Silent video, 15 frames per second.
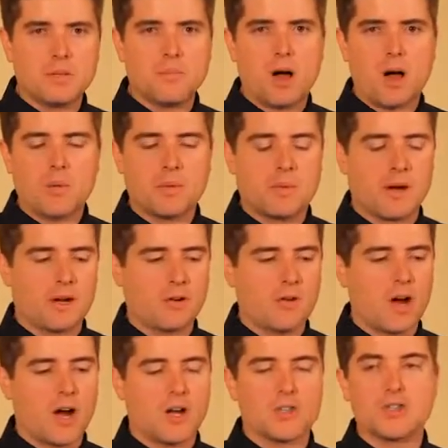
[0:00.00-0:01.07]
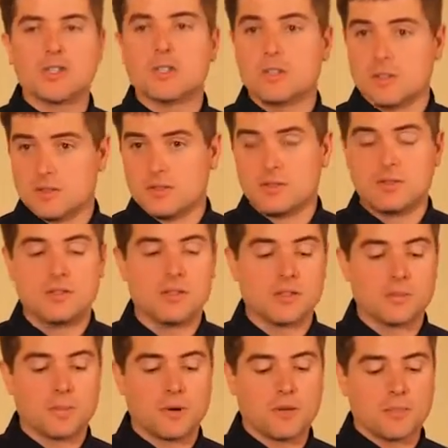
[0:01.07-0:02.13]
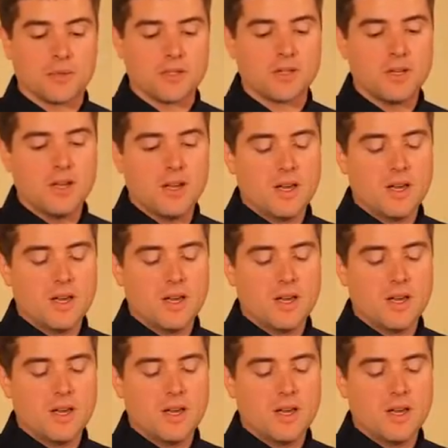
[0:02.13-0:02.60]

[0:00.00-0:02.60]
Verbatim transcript: a bomb in my garage to to do this purpose.